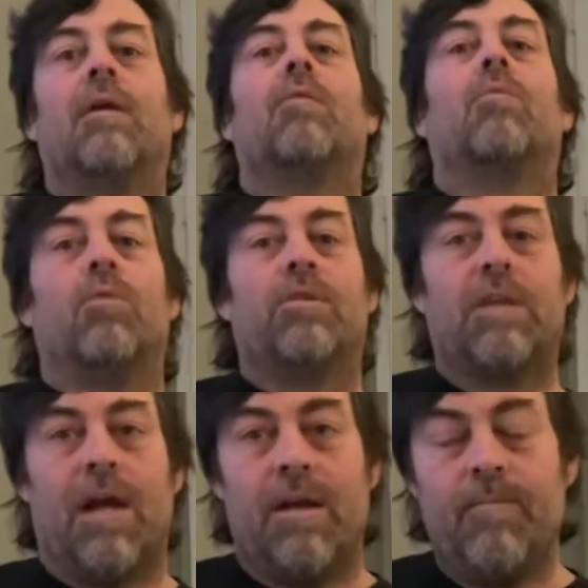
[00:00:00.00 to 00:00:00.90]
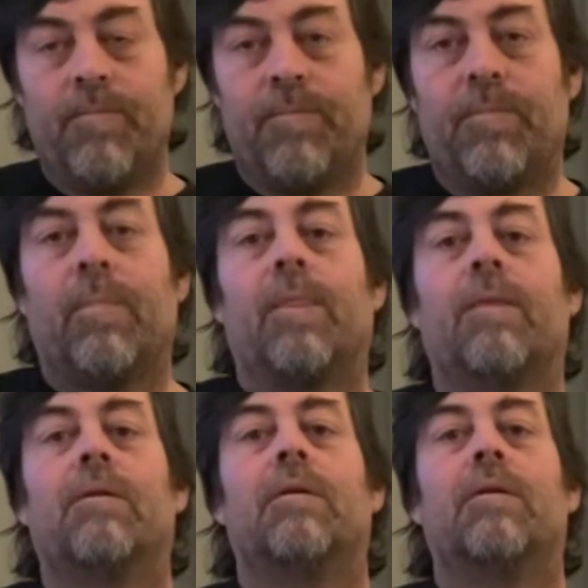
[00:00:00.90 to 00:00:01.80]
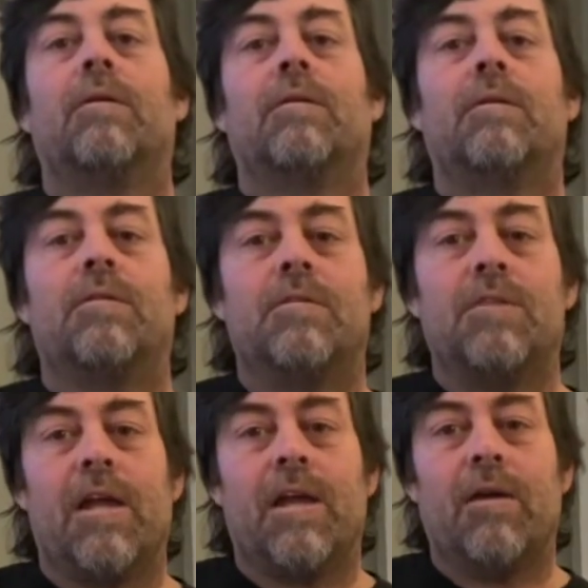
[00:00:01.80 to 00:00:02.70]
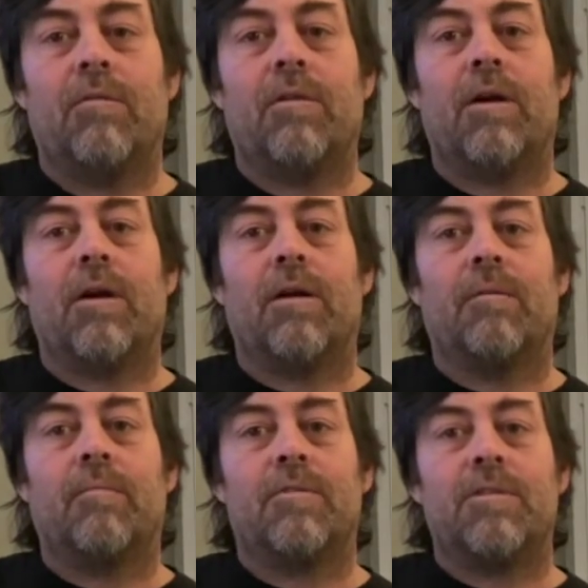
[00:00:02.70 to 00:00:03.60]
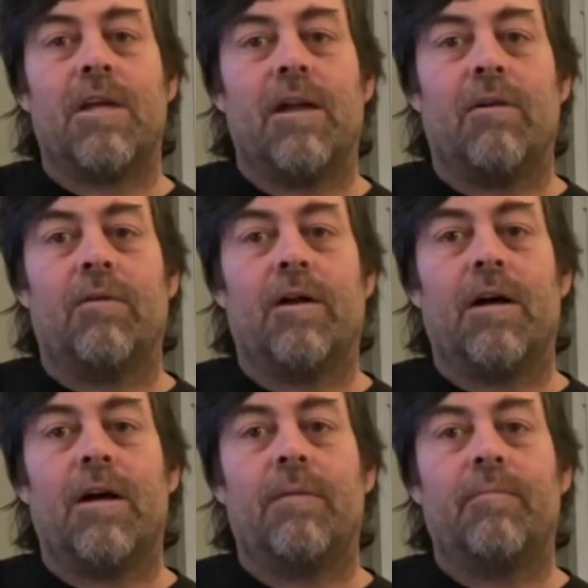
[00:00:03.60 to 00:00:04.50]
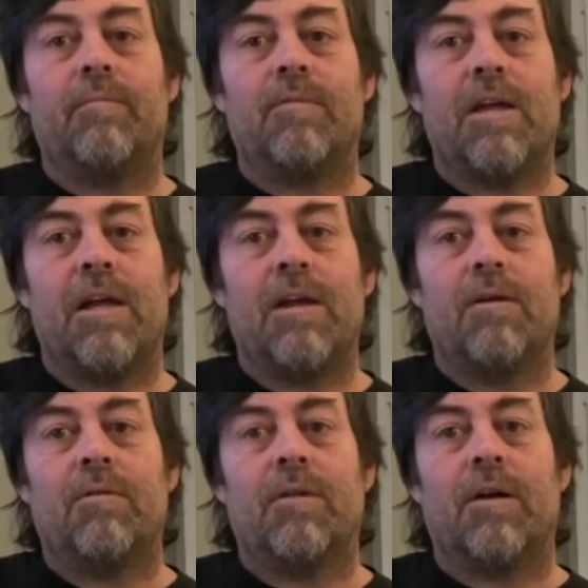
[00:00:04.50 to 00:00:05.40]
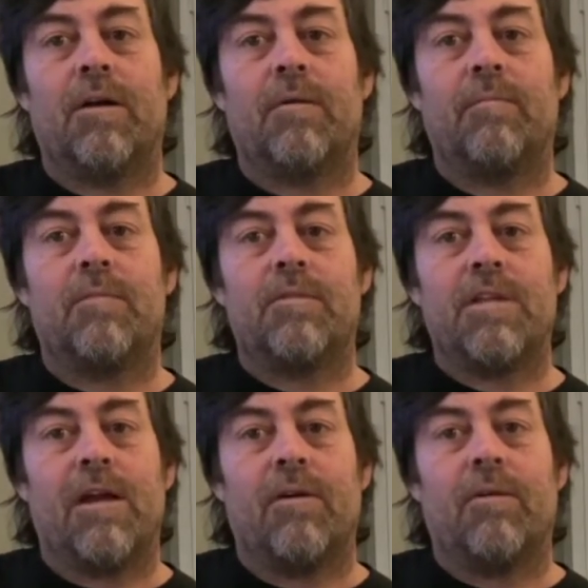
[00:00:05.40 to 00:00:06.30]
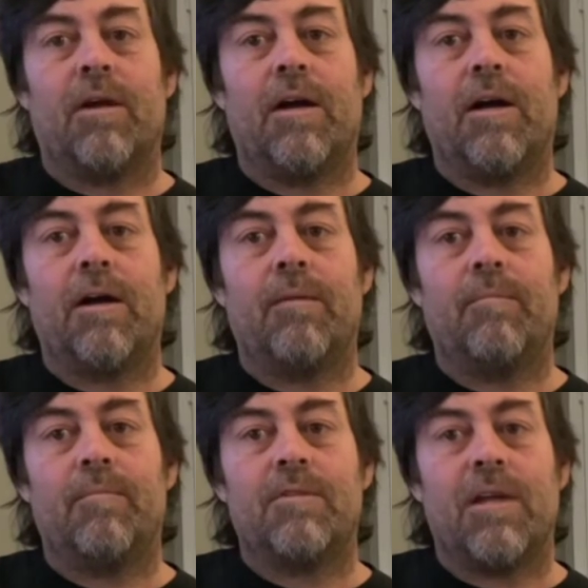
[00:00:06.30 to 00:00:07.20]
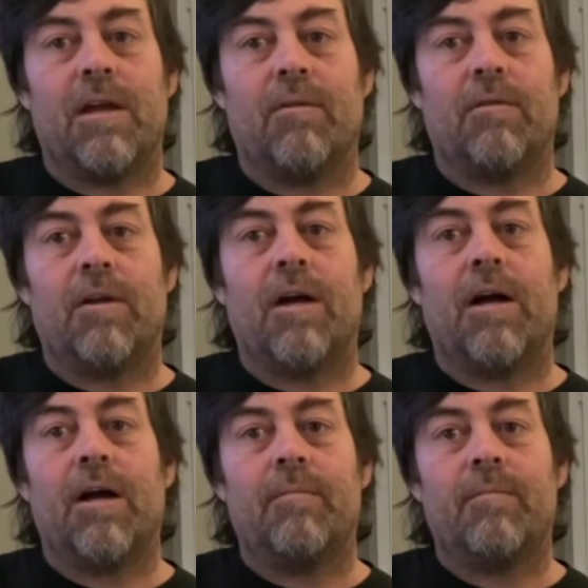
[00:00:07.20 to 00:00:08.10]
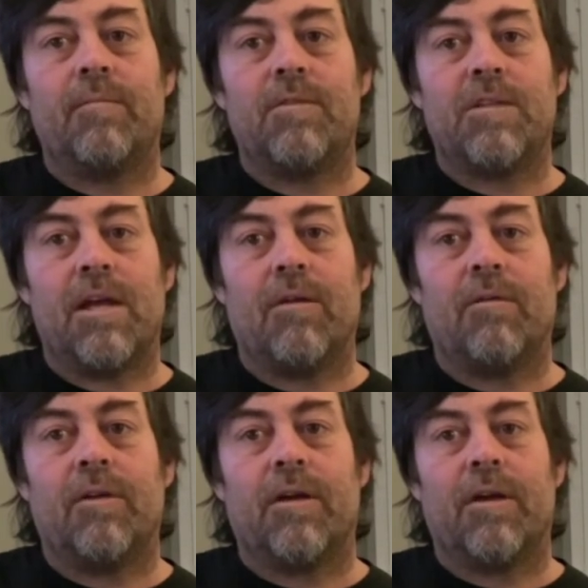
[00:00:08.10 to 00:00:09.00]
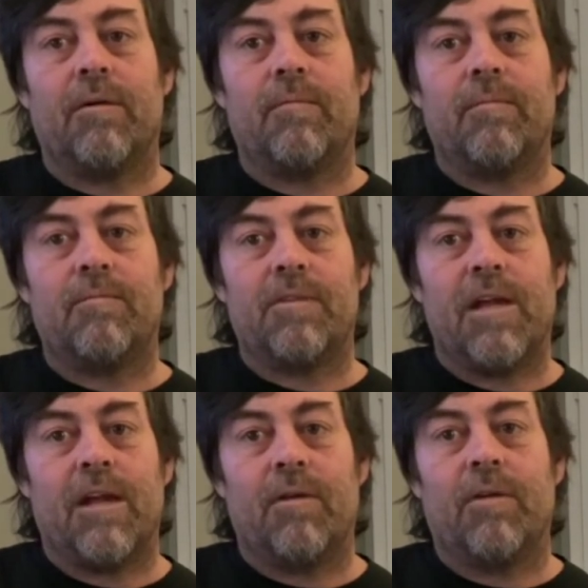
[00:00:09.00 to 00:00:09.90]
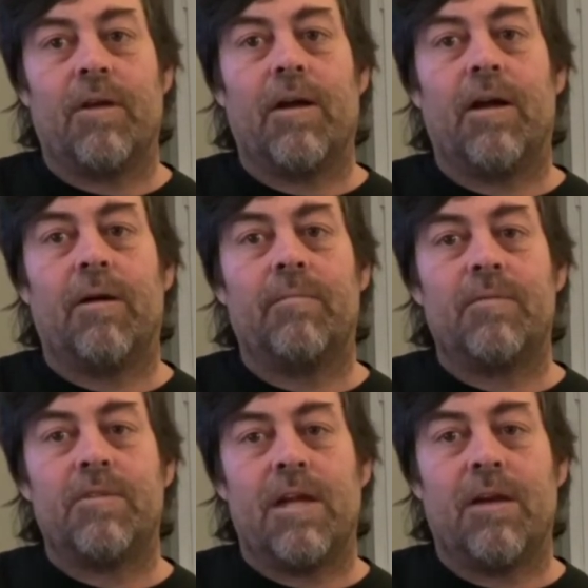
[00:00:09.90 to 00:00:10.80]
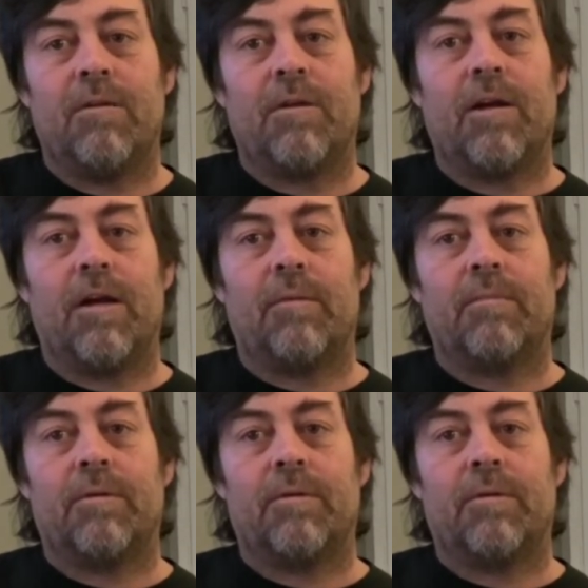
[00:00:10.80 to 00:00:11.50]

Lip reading: one more time. Down, up, down, up, down, up, down, up, down, up, down, up, down, up, down, up.